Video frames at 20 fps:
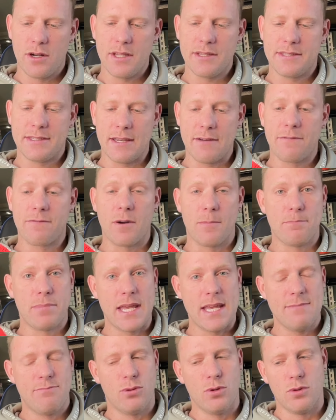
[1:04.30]
of different
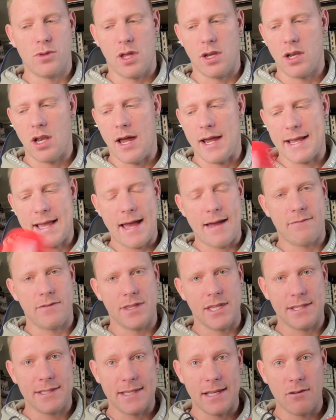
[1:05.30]
people that like having
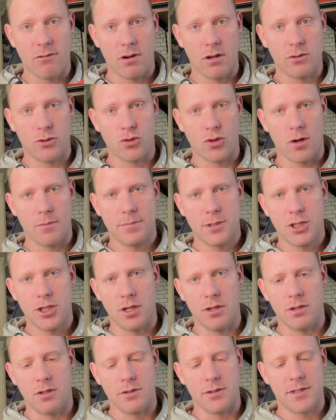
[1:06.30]
the zero drop
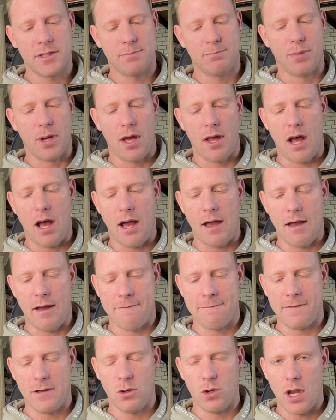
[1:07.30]
shoes, but I
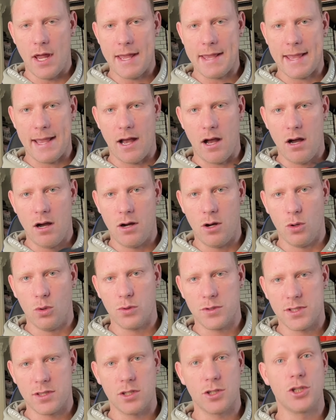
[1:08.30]
feel like it
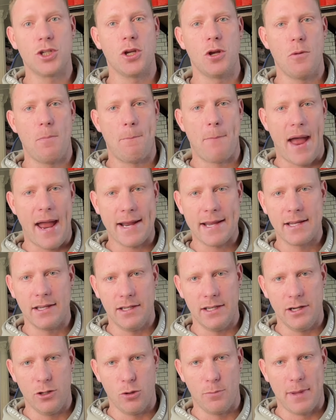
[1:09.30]
holds the shoe back a
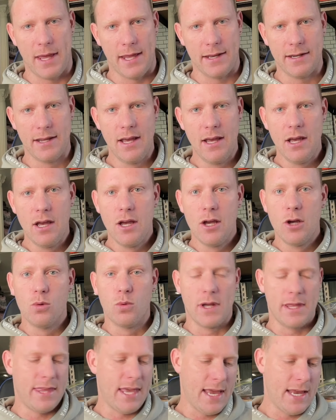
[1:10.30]
little bit
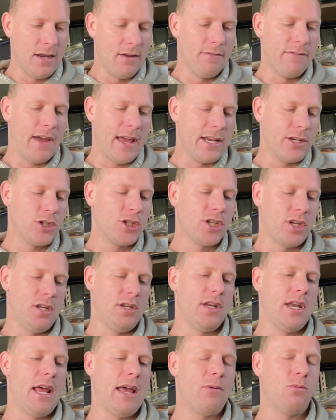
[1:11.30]
with
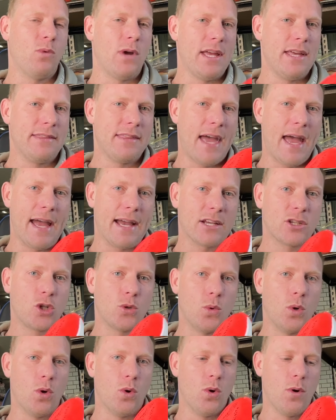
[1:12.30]
innovation, with
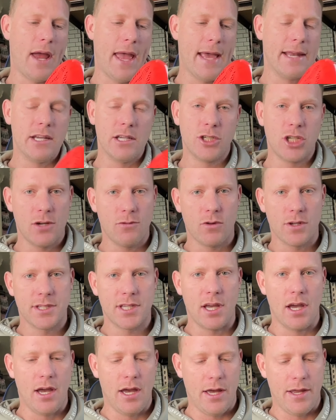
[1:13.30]
actual energy
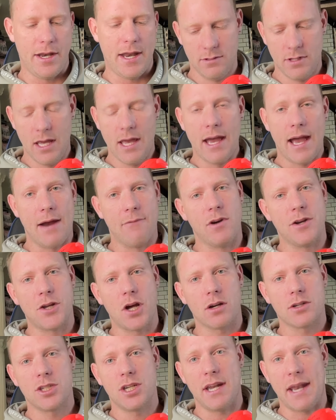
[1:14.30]
return and
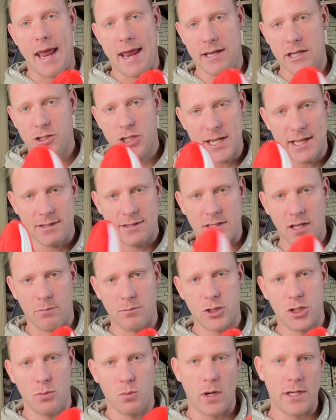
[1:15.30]
reduction in energy
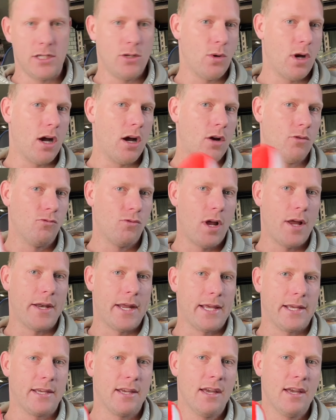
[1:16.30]
consumption when you are running.